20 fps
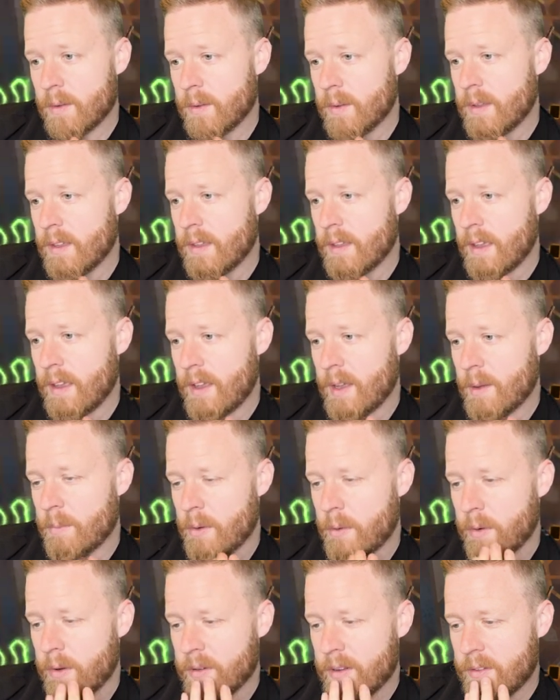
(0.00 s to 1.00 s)
Okay,
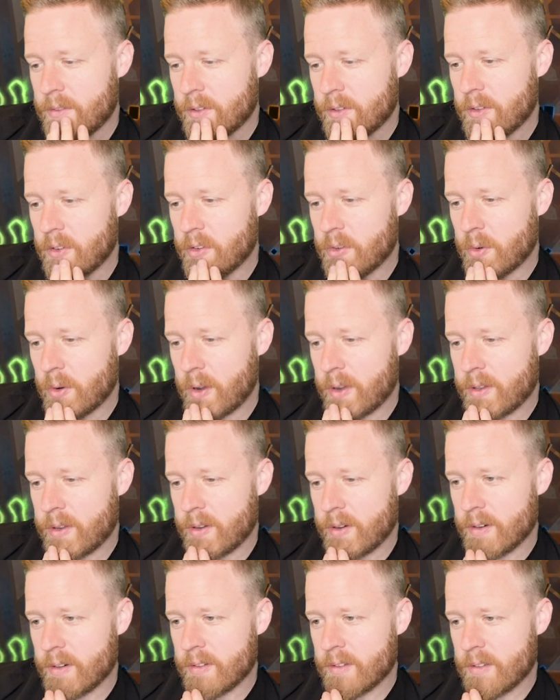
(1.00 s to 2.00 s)
opponent needs a good draw
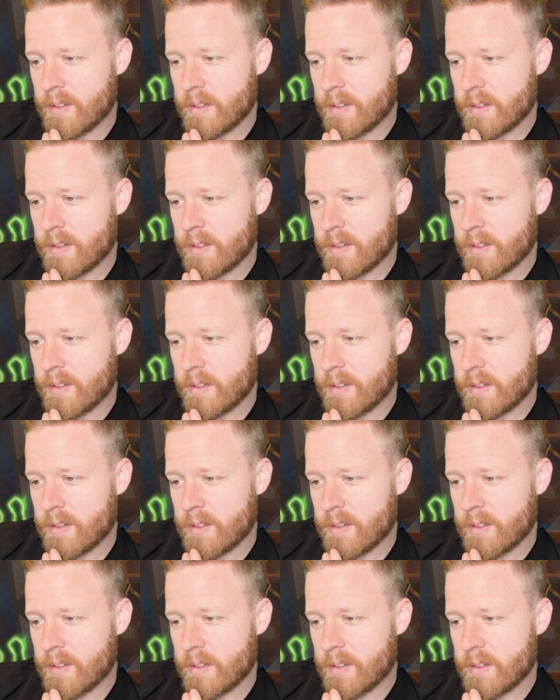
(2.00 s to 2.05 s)
here.